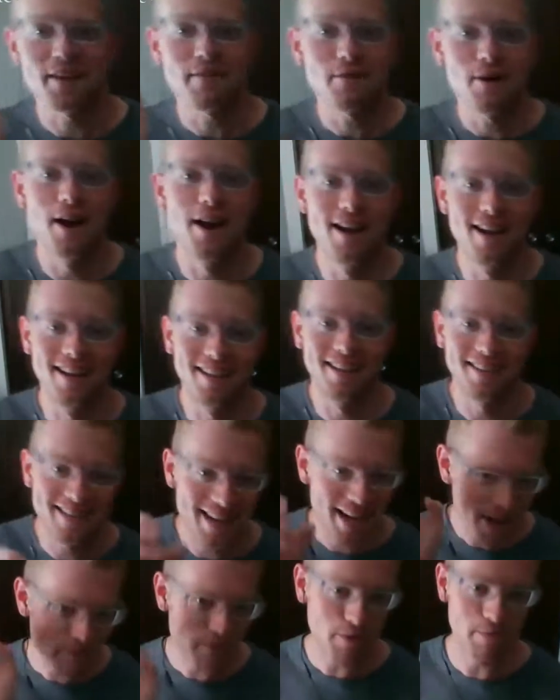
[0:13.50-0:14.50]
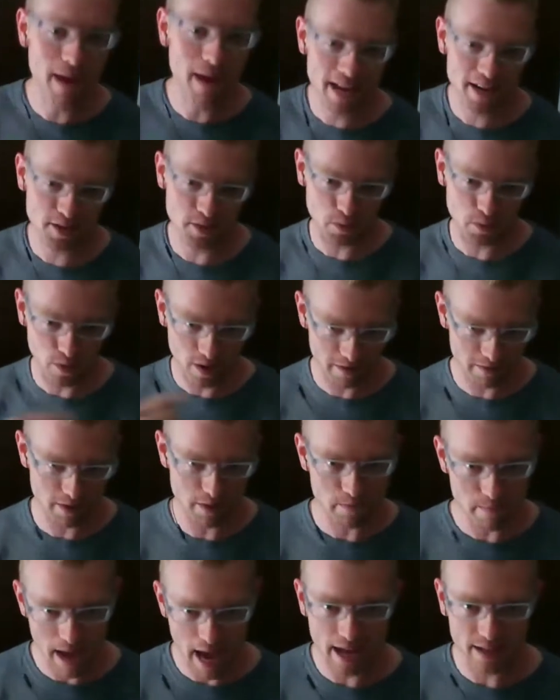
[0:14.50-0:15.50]
we're minus one of
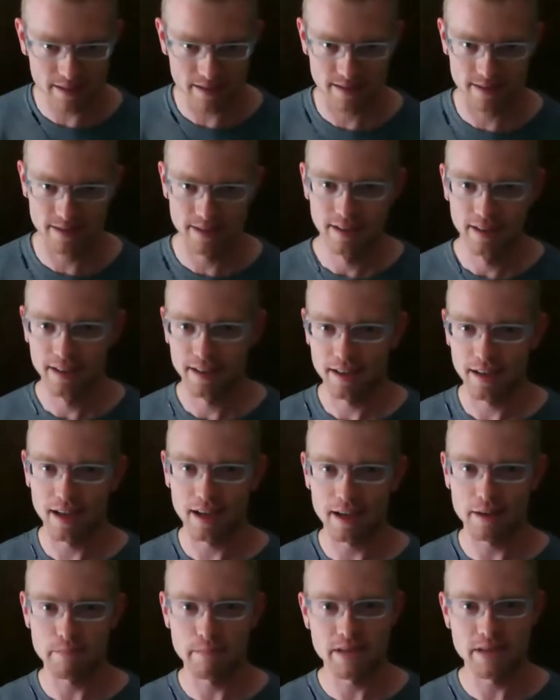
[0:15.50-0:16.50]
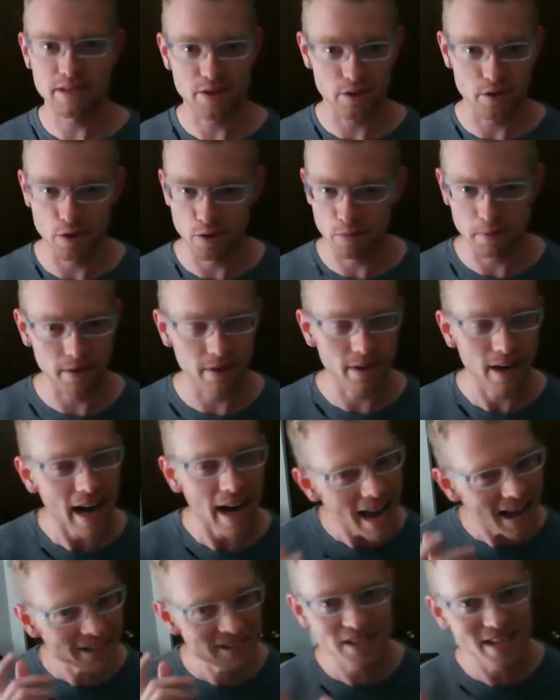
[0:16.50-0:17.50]
the Matts, Mr. Hooper.
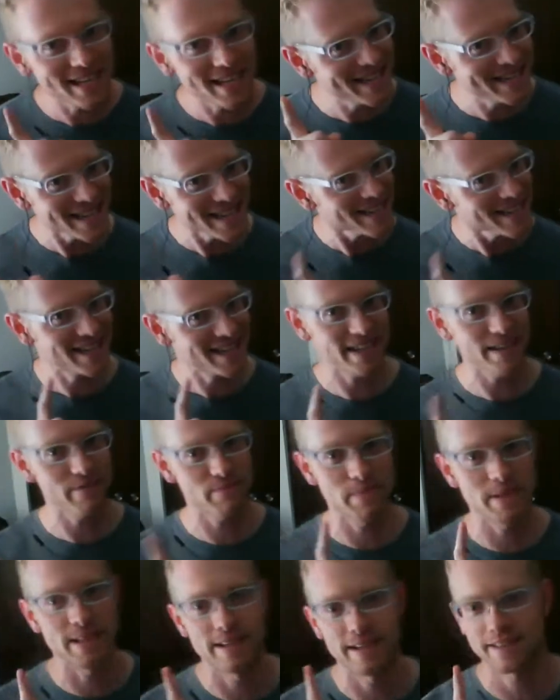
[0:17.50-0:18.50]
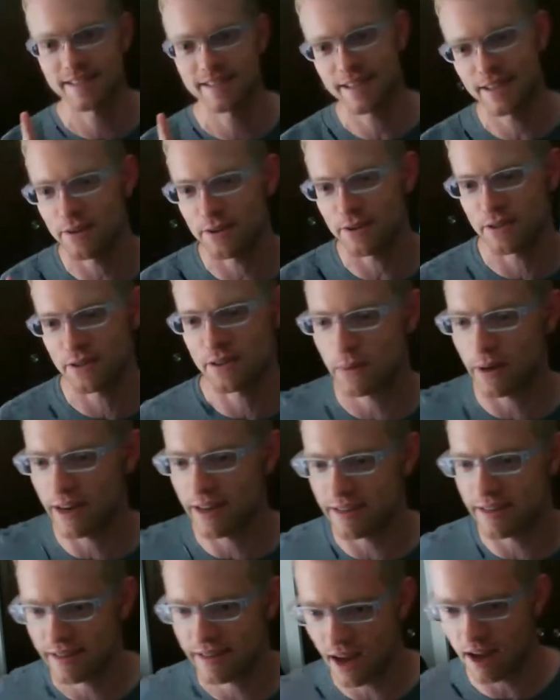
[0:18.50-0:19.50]
Actually, he didn't give me an excuse of
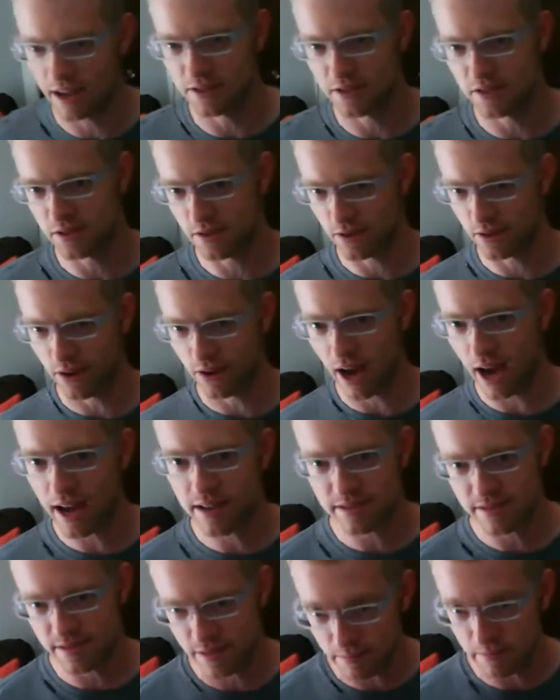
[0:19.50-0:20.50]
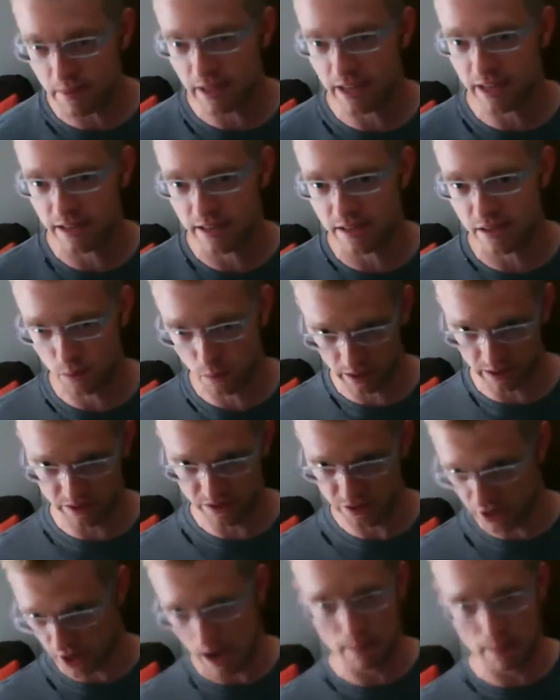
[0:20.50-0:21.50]
why he's gone, so I assume that he's quit
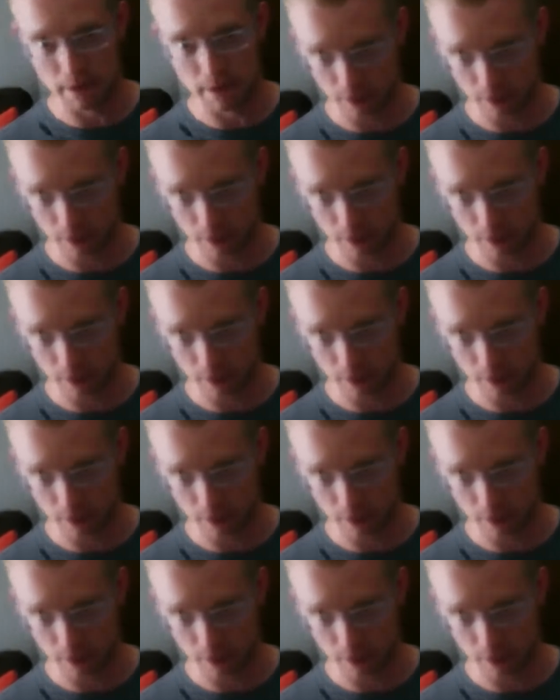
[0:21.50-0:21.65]
his job at